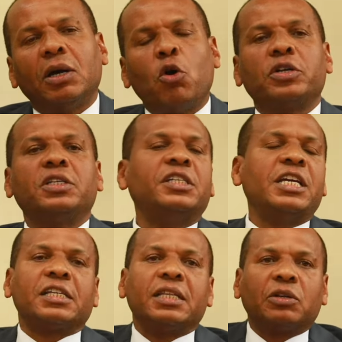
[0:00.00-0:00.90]
Or is it
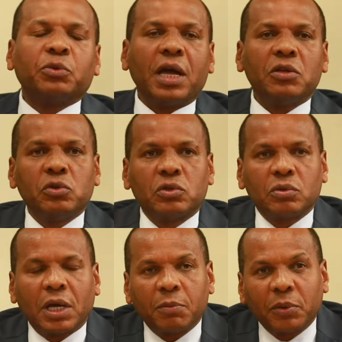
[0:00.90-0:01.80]
just that we are used
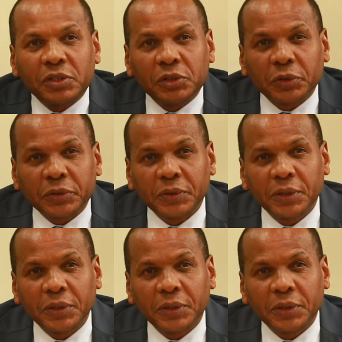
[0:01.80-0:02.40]
to that position?